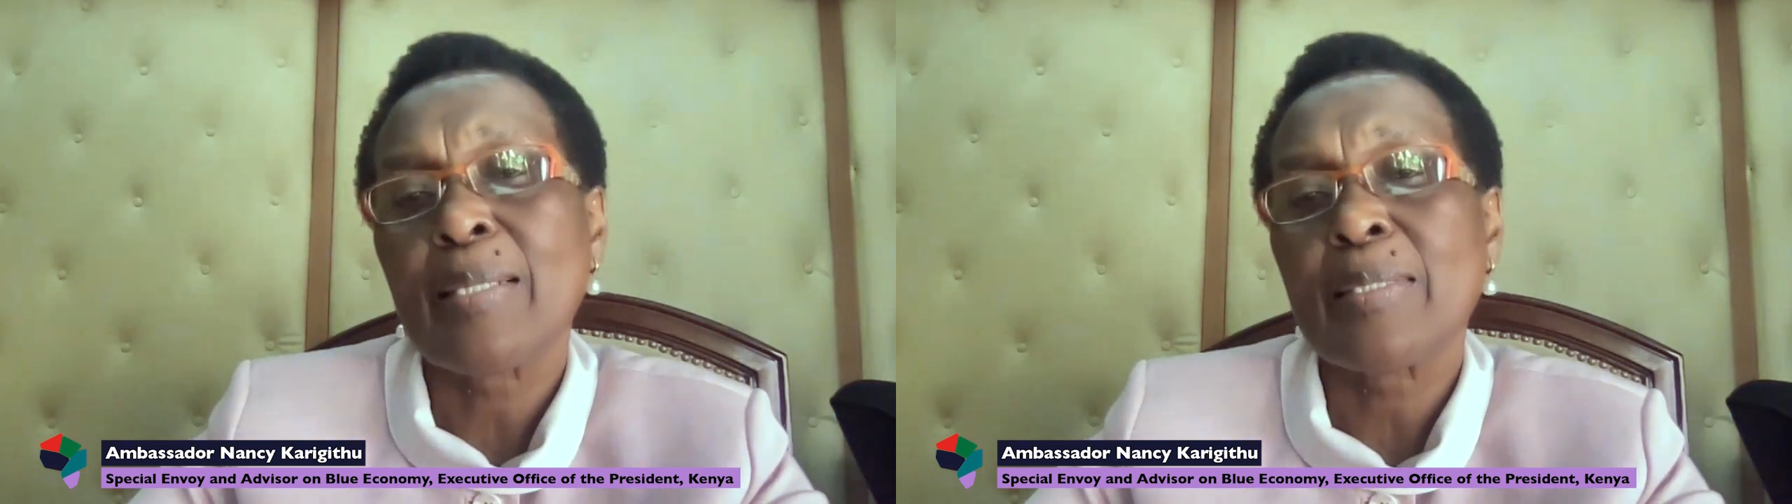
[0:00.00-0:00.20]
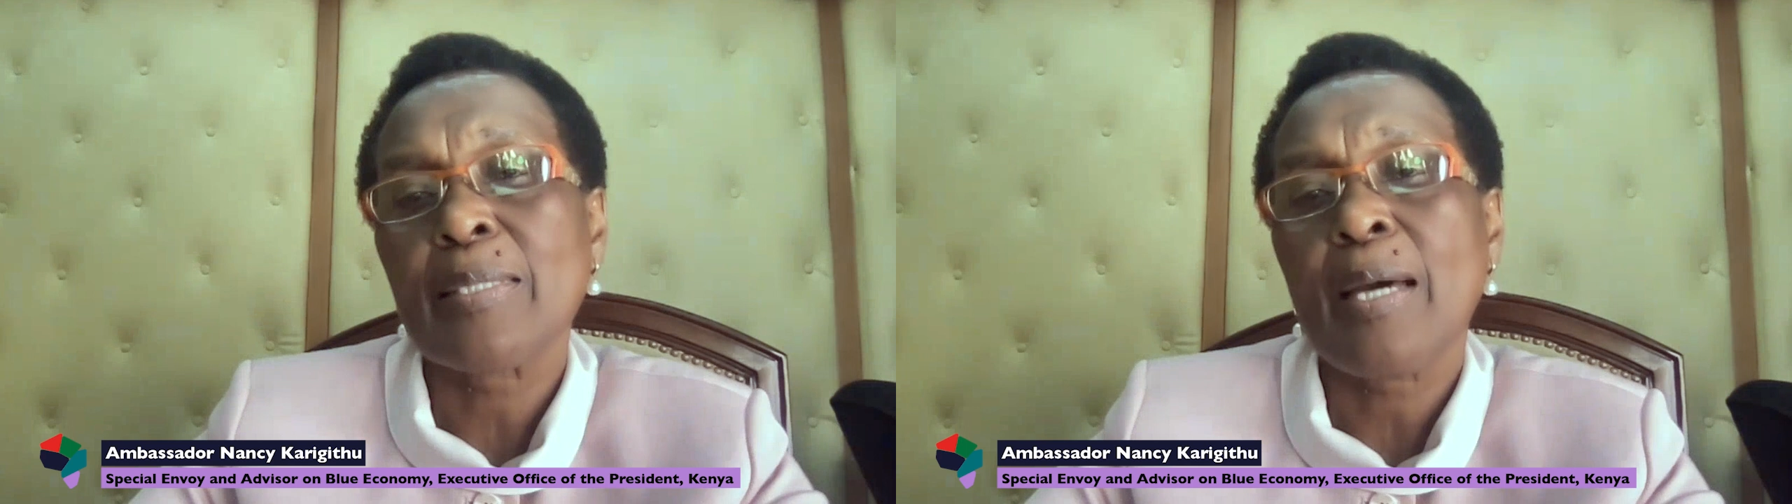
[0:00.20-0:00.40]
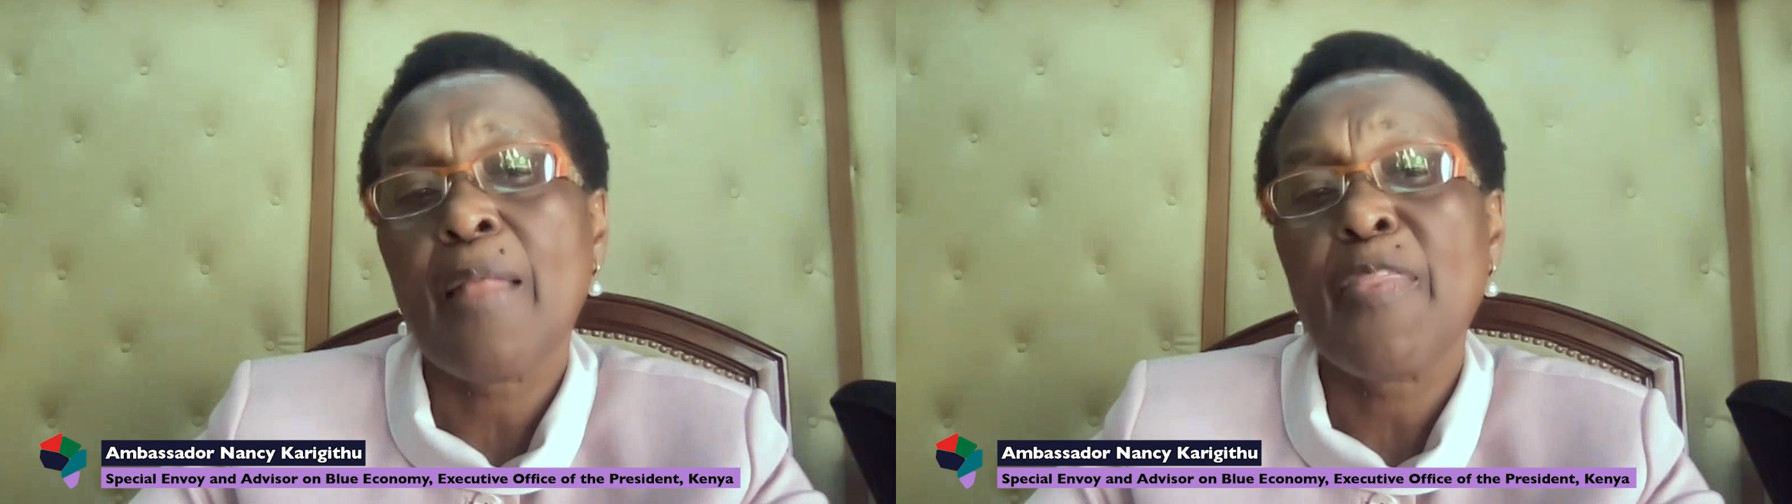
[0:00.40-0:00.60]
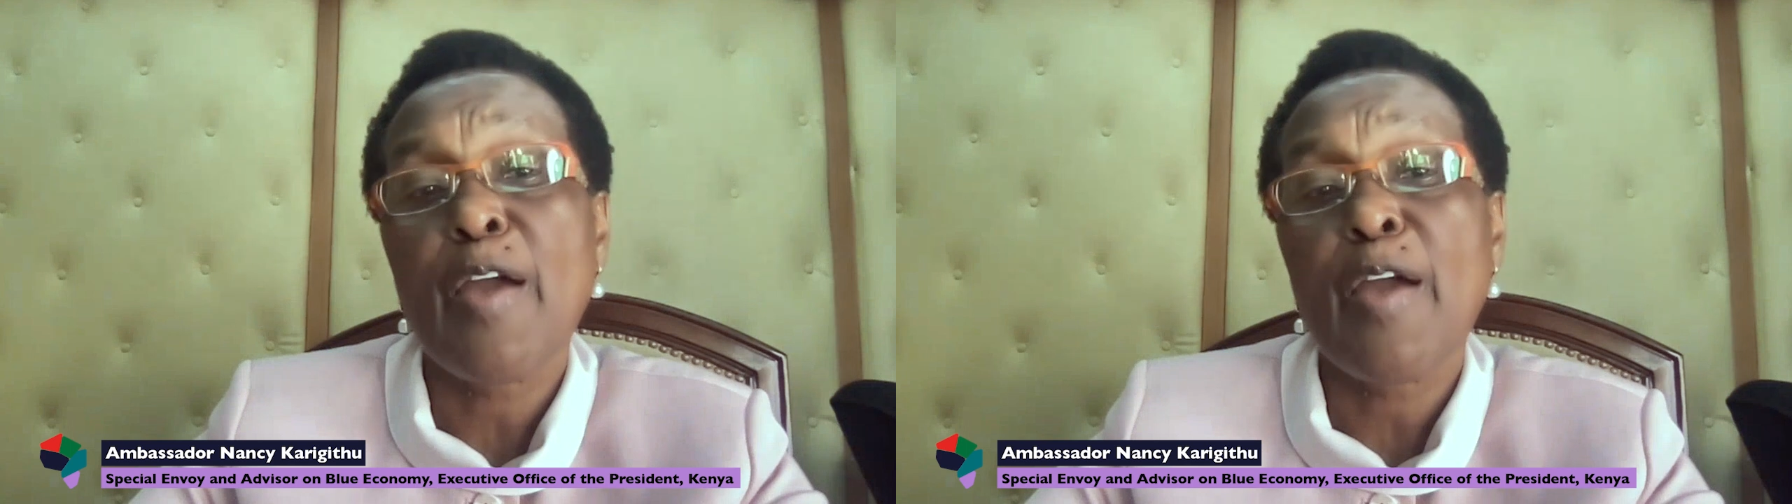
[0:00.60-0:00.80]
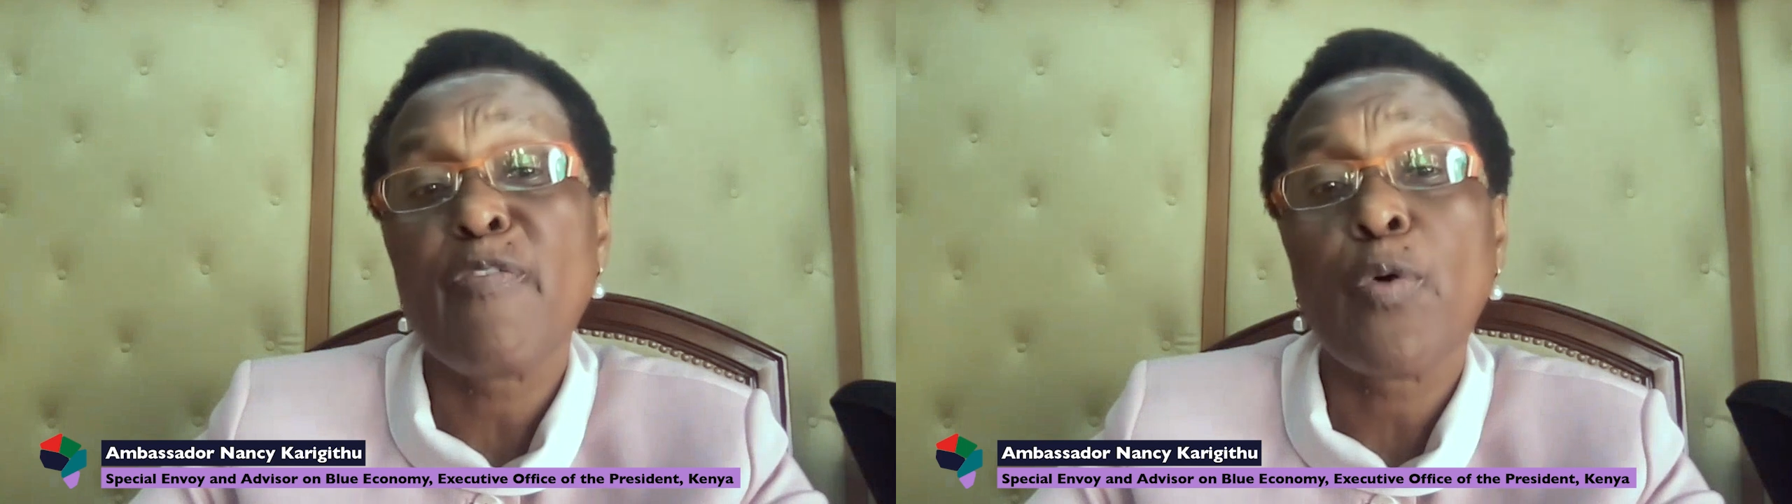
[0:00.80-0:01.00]
gas, and
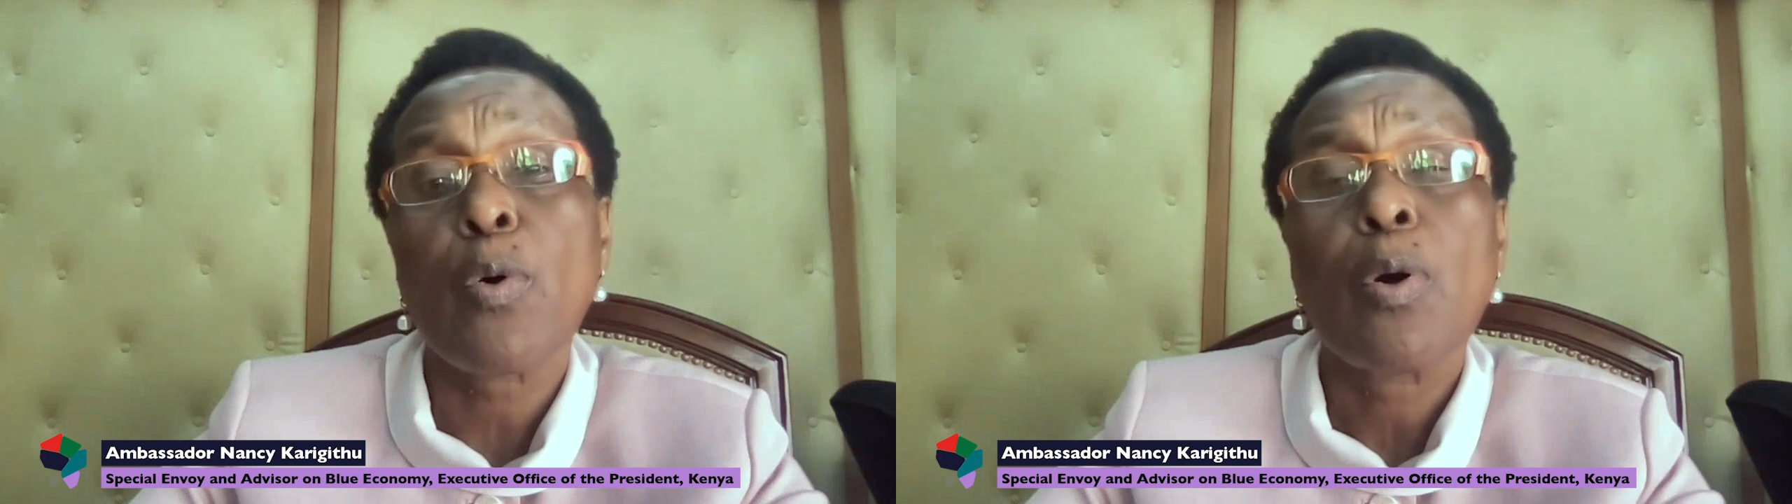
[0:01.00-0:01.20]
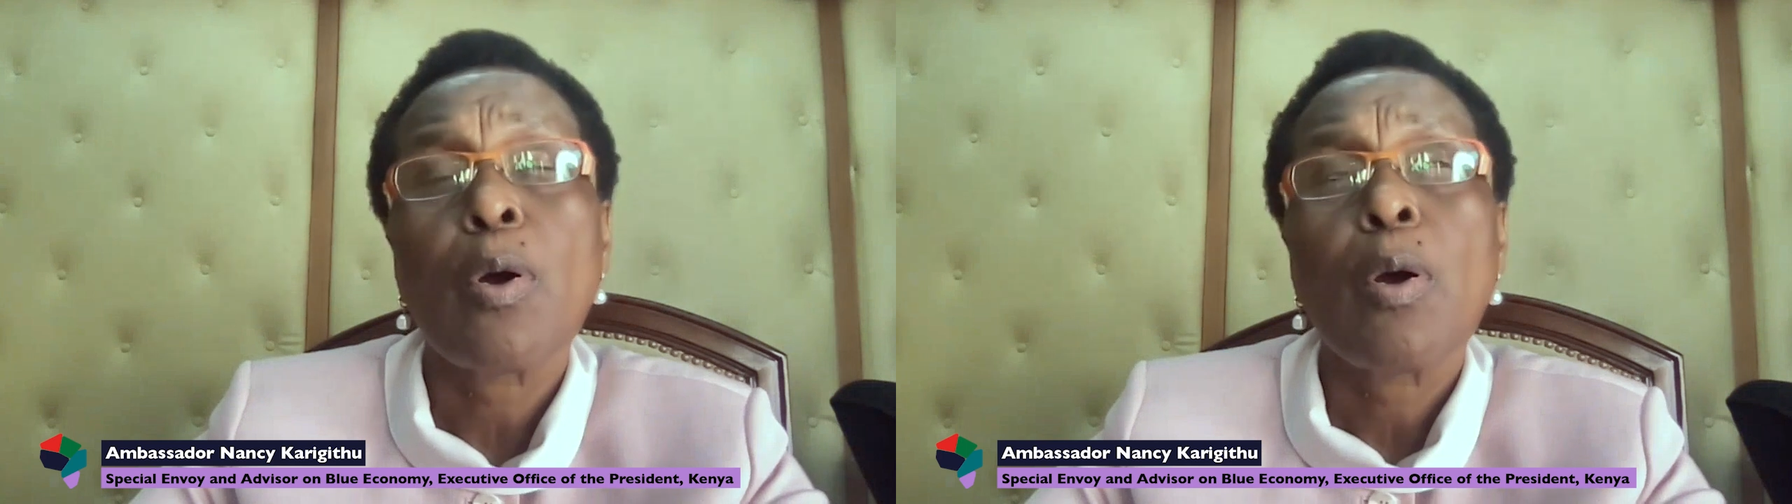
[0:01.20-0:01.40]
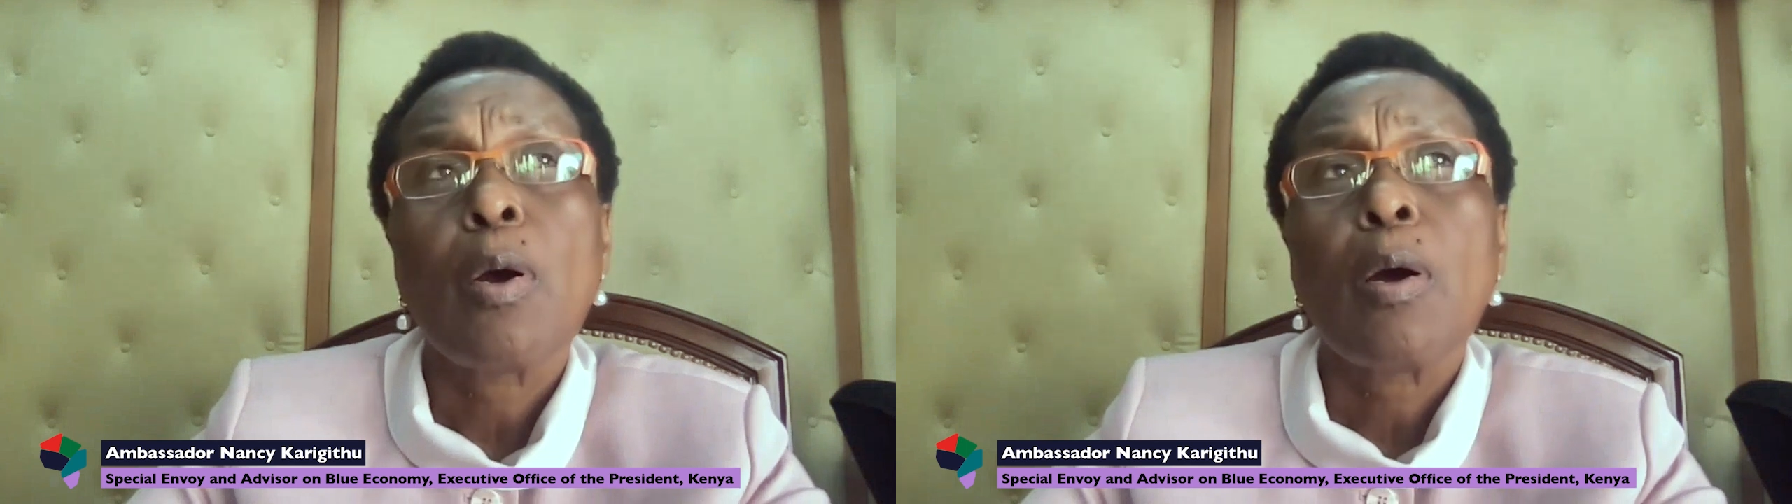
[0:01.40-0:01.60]
therefore,